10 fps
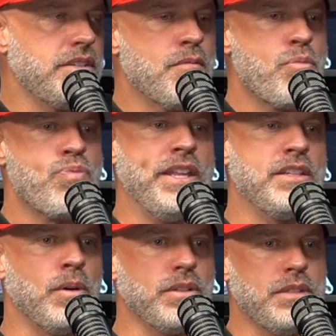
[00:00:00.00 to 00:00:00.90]
Mm-hmm. These
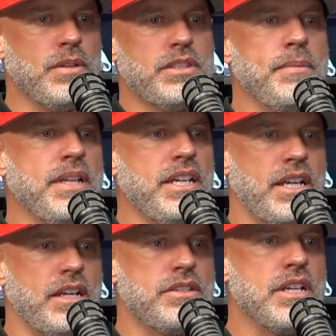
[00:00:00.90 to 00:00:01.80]

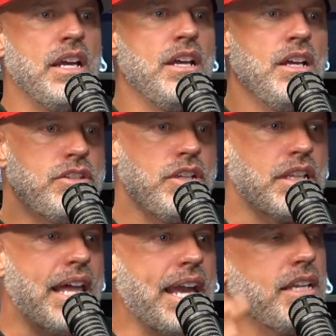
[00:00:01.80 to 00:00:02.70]
multi-millionaires took a
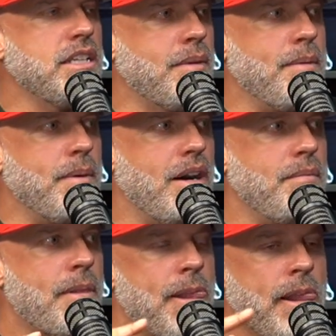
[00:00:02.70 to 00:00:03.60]
liking to my
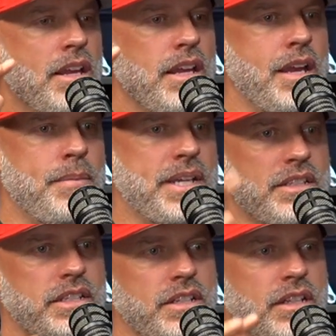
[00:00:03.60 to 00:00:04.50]
mom. And
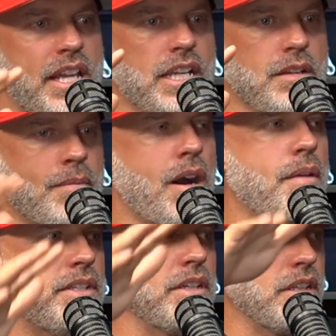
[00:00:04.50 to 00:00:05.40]
because they took a liking to my mom,
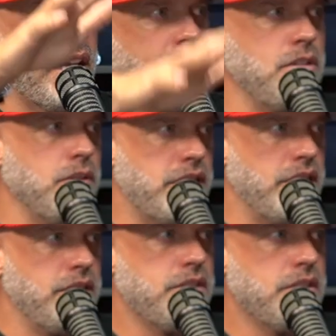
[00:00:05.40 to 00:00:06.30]
they took a liking to her
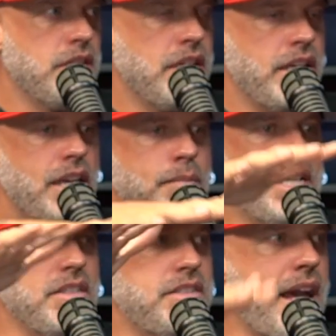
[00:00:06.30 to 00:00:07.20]
kids. And
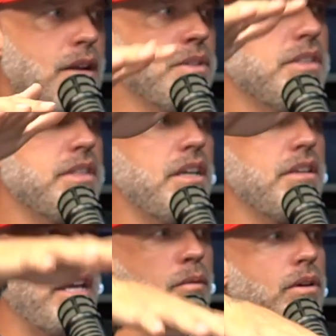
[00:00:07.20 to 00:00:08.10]
because dad wasn't there,
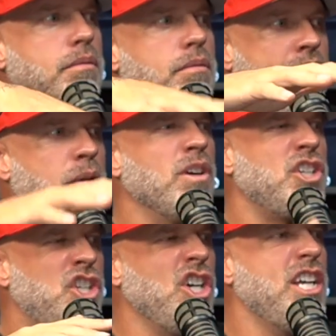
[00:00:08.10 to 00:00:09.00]
they were
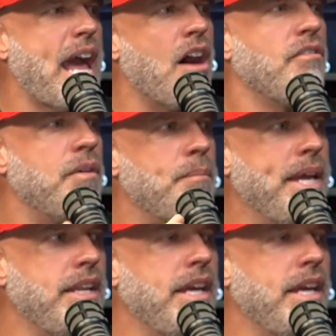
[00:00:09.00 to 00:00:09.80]
good alpha men.